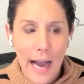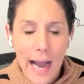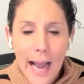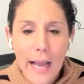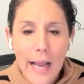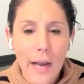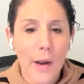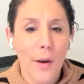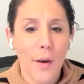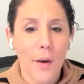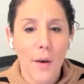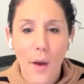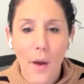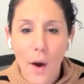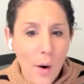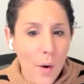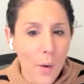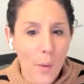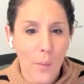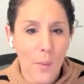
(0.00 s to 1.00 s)
I
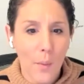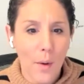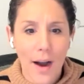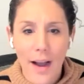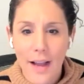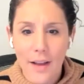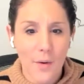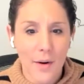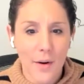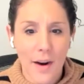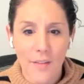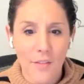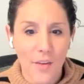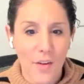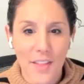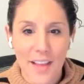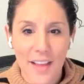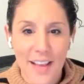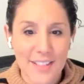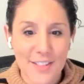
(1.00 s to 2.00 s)
know I don't have
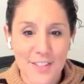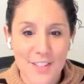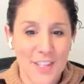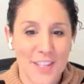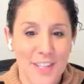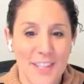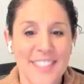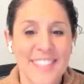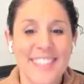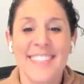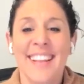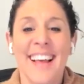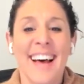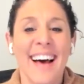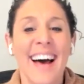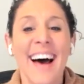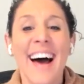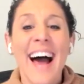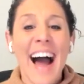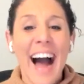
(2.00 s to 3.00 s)
all the answers.
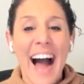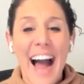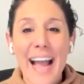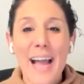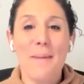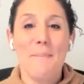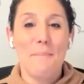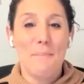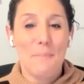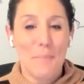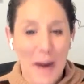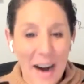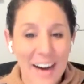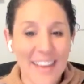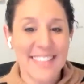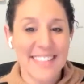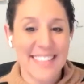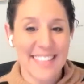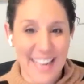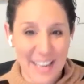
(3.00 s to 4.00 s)
I am
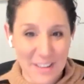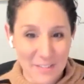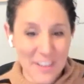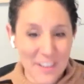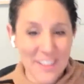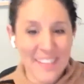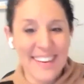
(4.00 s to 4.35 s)
positive.